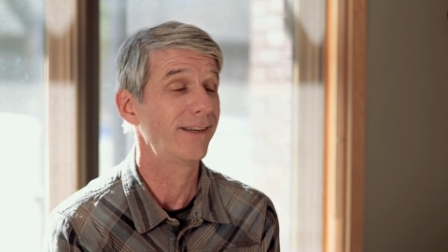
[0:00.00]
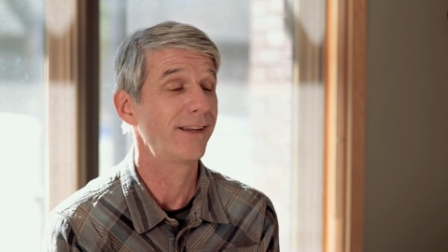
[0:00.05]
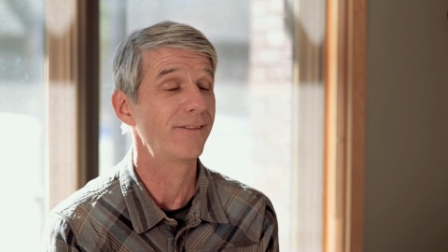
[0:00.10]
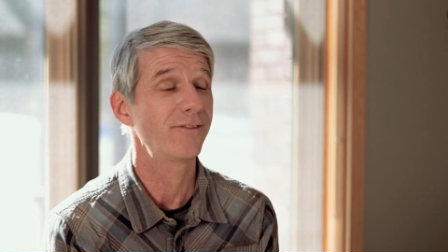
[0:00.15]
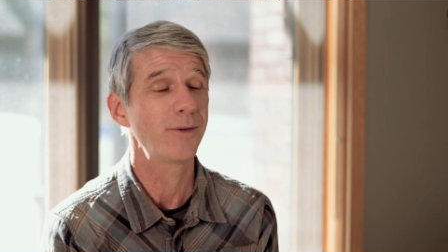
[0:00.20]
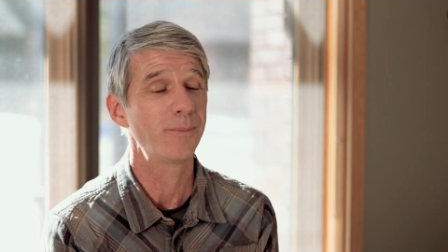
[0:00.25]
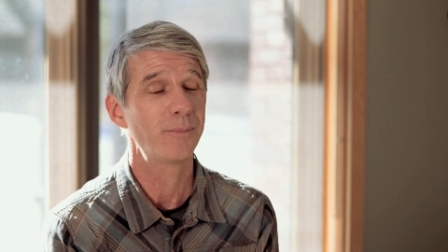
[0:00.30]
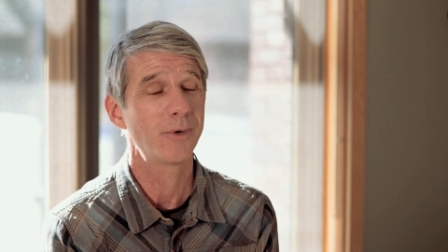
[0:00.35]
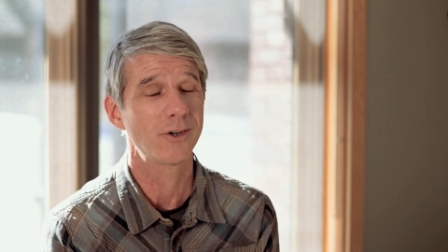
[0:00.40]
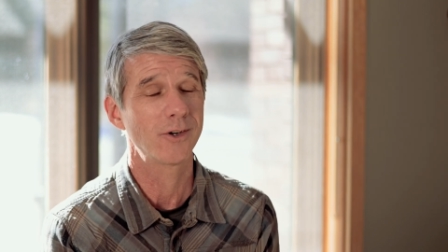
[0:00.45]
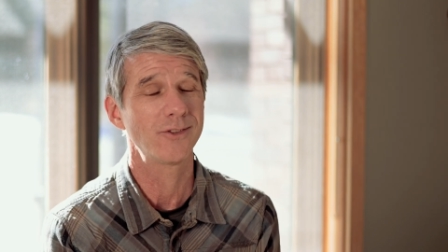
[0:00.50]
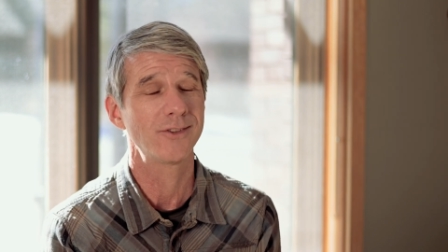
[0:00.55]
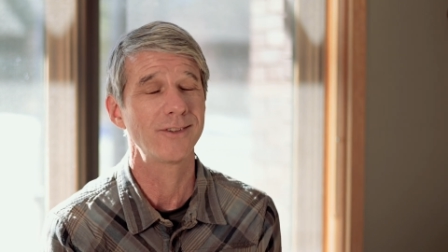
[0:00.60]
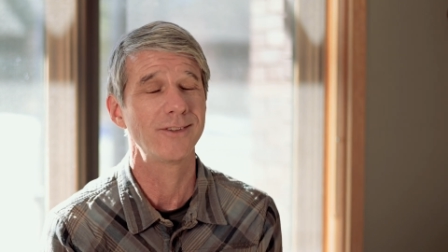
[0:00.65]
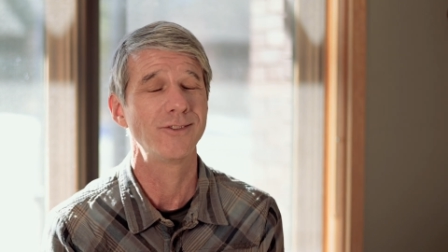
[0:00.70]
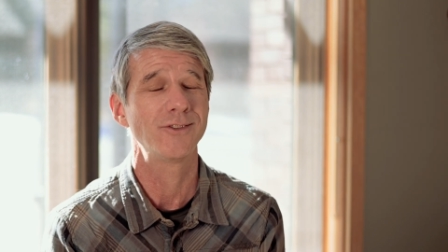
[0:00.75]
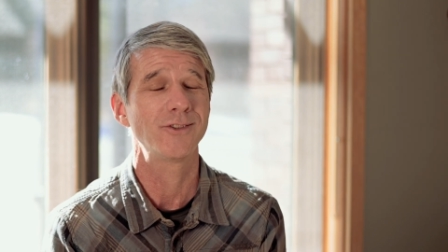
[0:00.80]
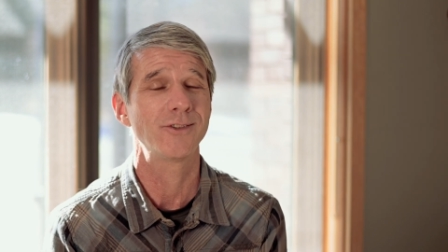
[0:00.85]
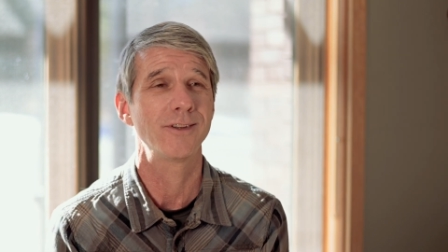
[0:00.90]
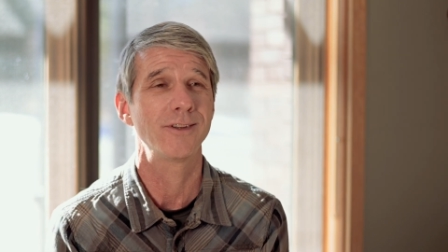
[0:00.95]
every
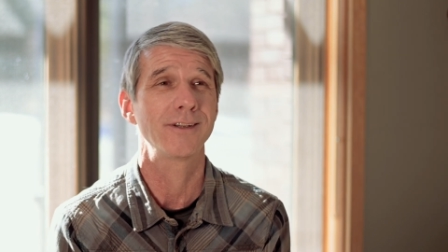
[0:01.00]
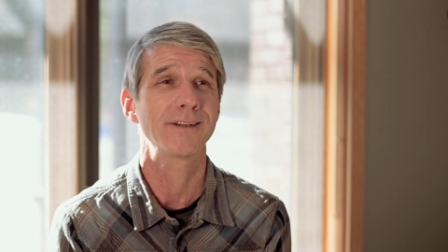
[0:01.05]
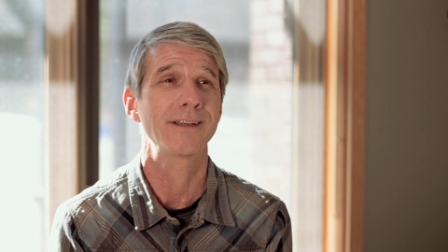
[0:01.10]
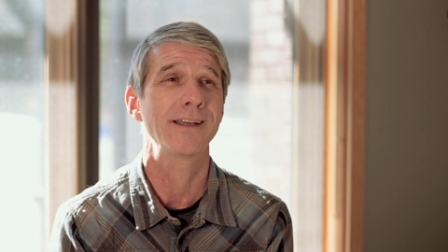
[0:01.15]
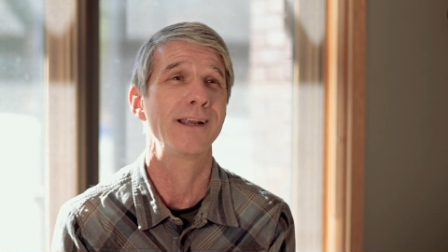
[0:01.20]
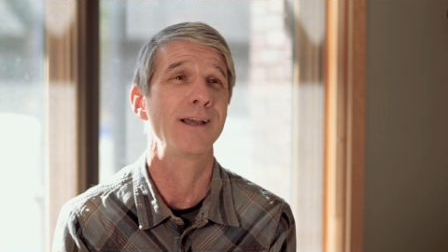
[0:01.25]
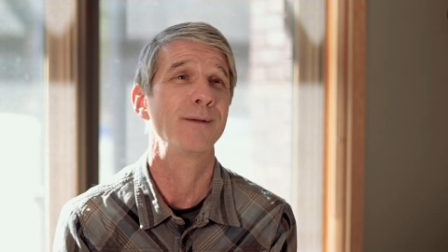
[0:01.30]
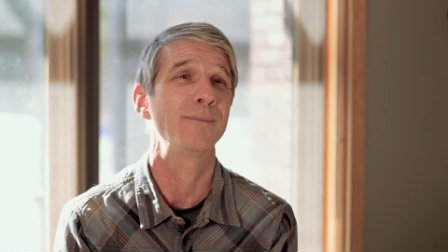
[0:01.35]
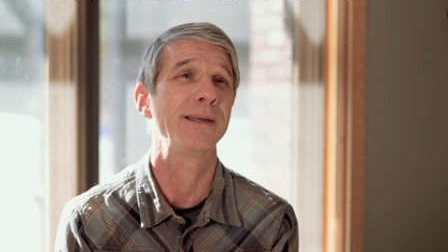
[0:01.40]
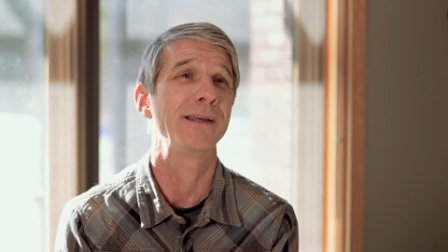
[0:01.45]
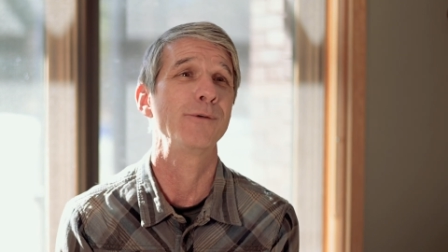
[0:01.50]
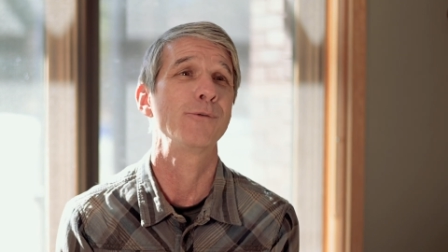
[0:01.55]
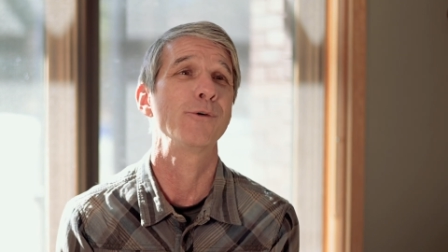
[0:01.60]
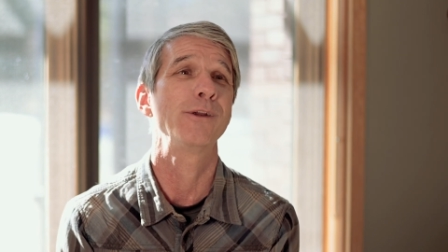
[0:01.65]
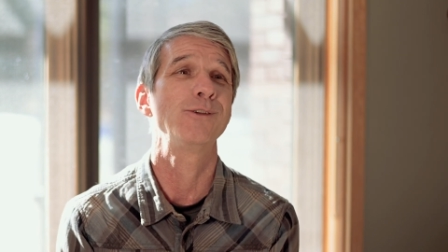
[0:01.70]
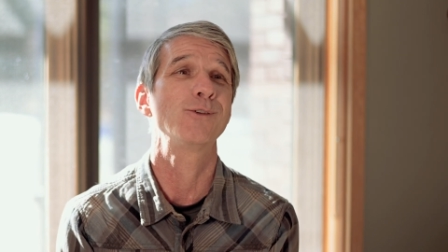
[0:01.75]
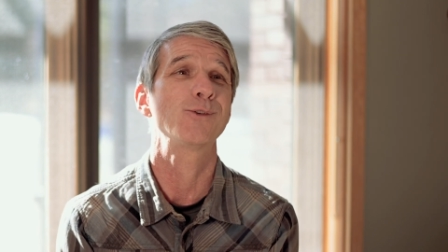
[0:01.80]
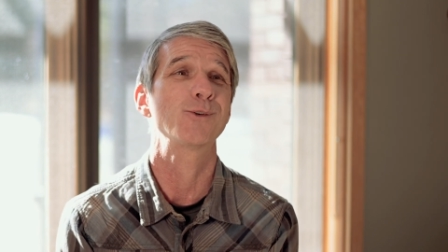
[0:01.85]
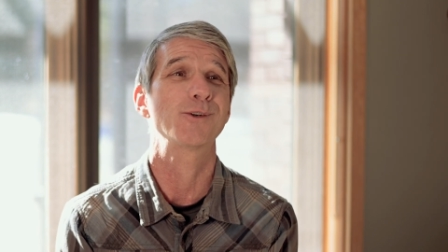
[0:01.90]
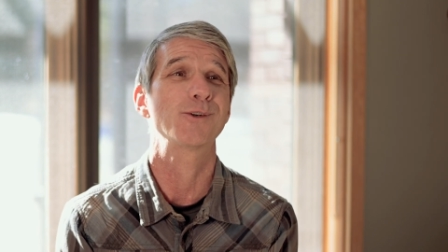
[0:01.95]
person should look at how many
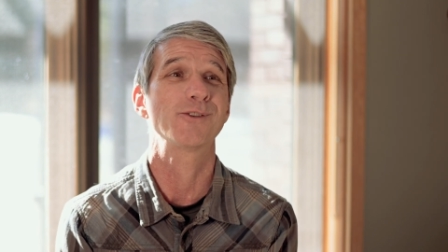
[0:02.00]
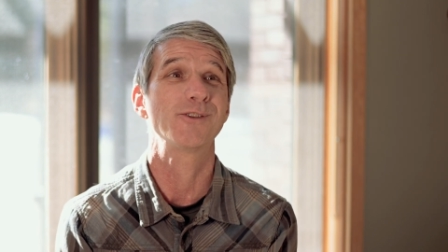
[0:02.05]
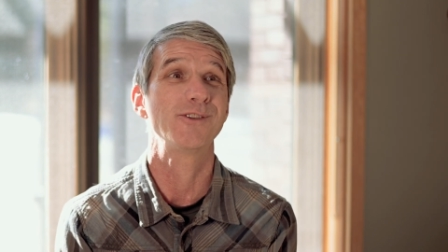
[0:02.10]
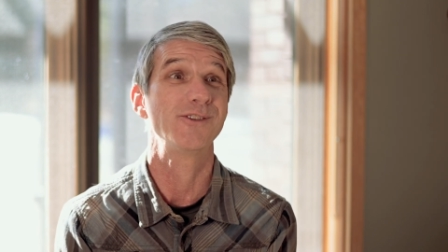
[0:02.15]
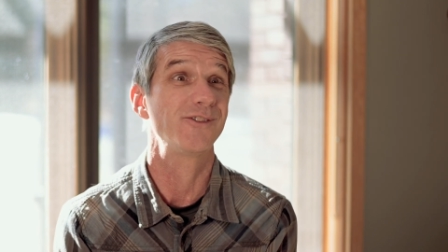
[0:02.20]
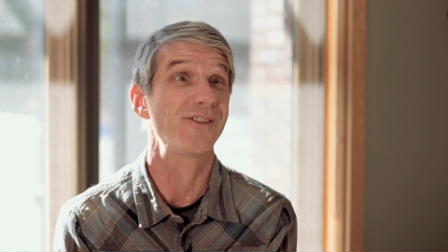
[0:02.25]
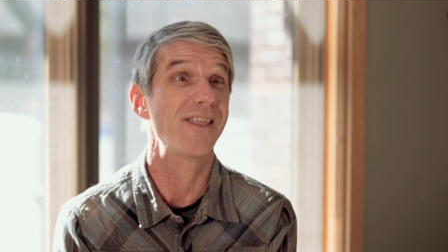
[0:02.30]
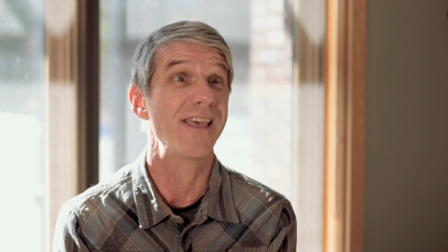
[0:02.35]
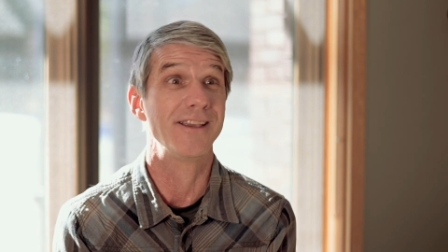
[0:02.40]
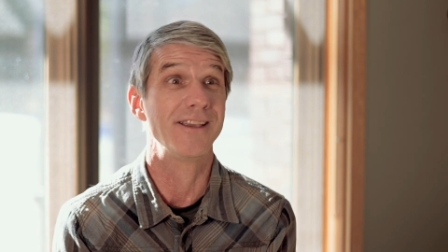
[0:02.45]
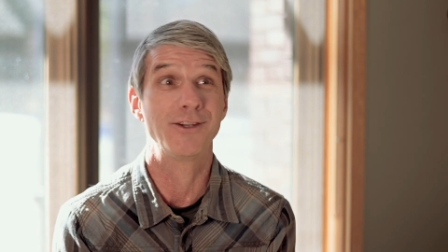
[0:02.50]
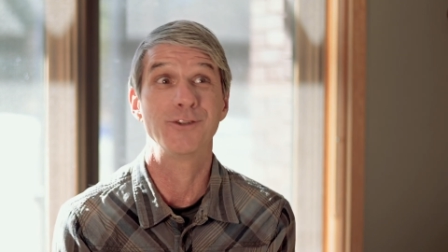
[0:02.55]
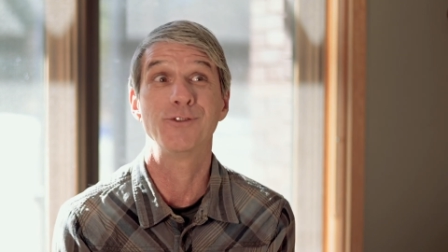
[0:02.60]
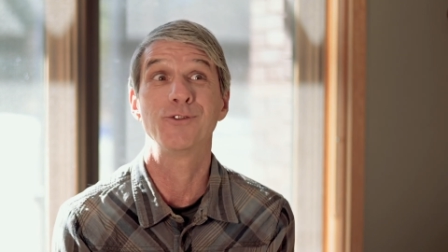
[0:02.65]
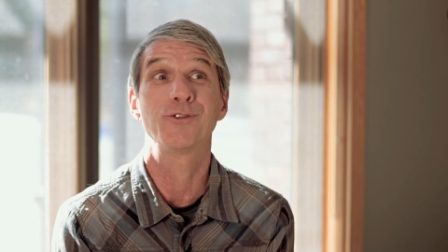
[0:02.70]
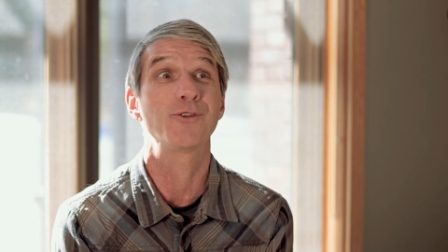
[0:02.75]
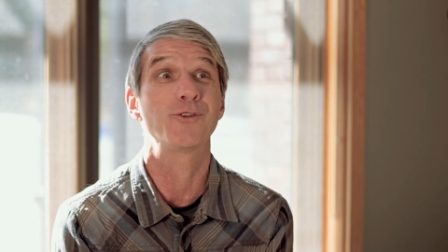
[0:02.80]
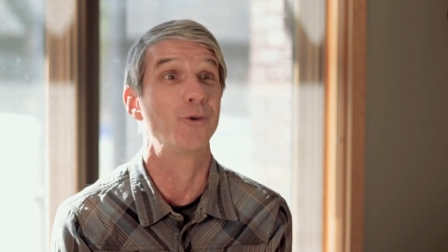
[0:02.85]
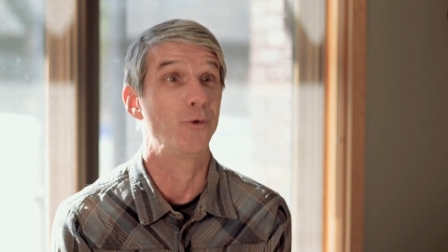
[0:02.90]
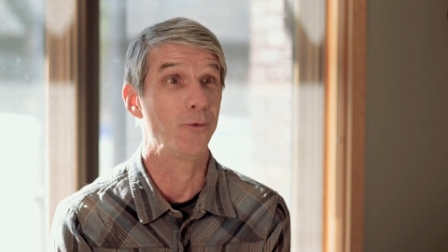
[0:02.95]
resources they
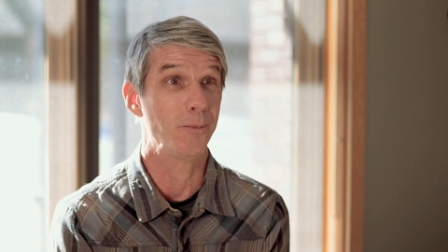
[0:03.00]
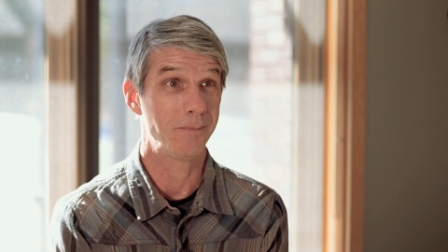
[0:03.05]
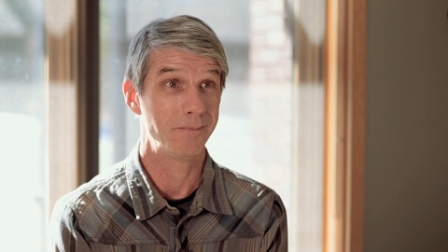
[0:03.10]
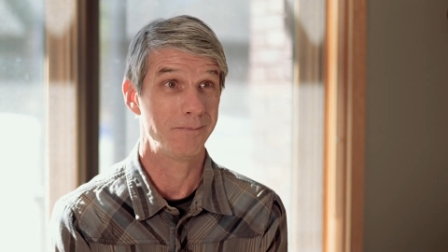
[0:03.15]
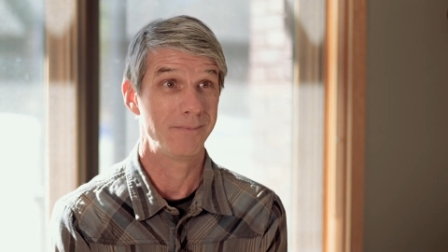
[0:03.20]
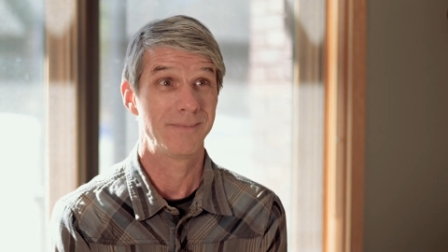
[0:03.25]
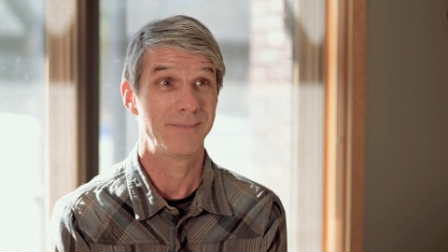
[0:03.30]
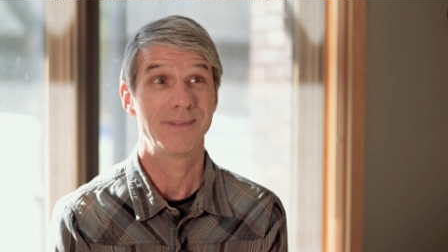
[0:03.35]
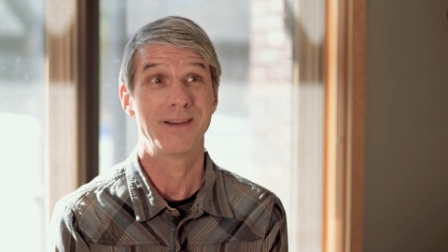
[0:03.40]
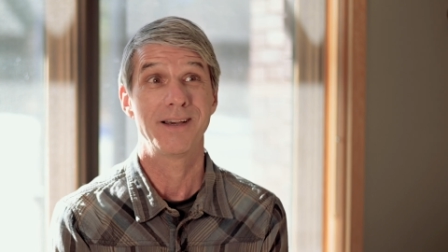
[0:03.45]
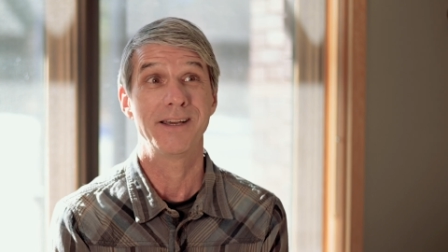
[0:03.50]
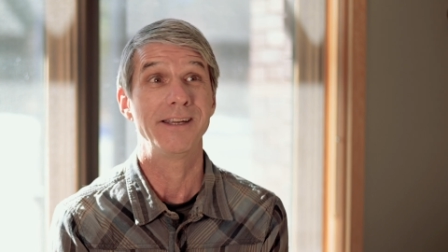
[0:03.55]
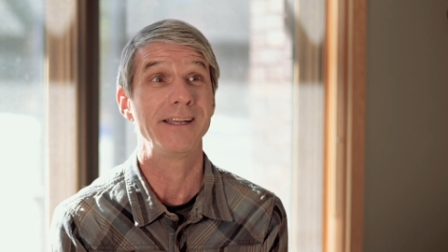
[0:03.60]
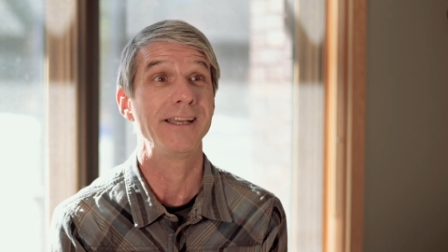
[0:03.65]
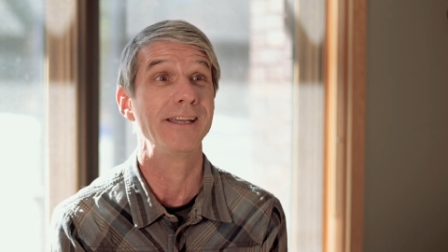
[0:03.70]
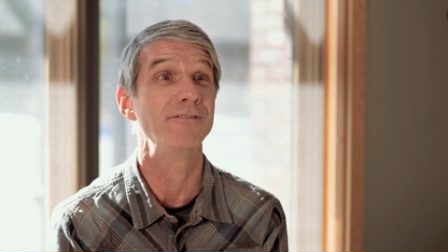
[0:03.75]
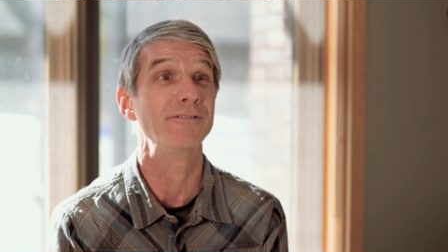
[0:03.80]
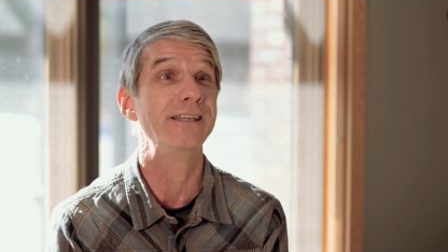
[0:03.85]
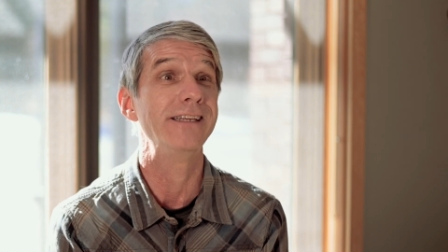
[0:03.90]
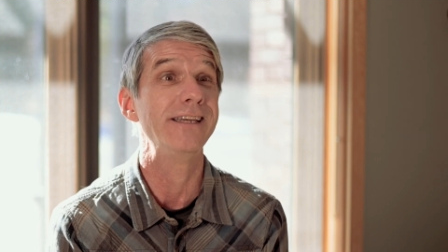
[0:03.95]
consume on a
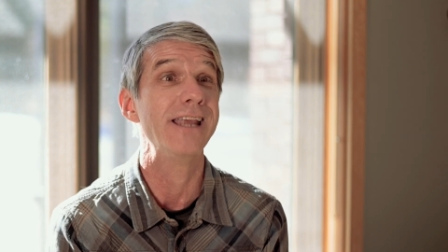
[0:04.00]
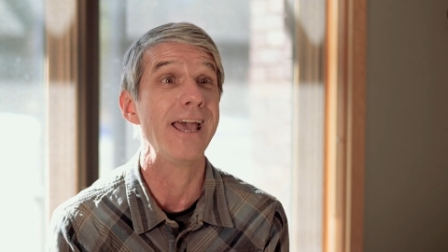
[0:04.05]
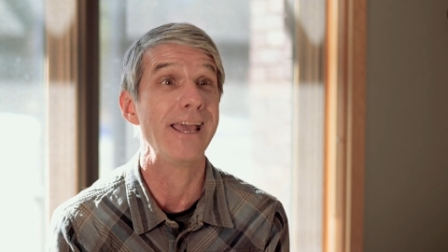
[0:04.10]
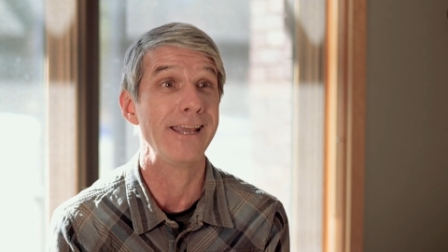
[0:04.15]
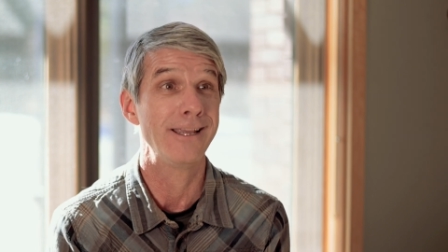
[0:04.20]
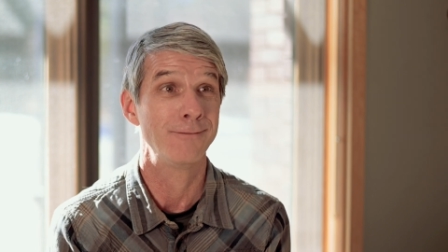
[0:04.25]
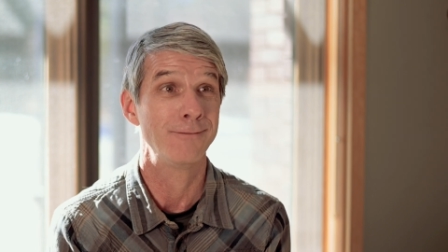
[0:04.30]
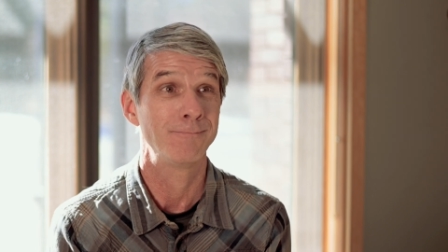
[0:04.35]
given day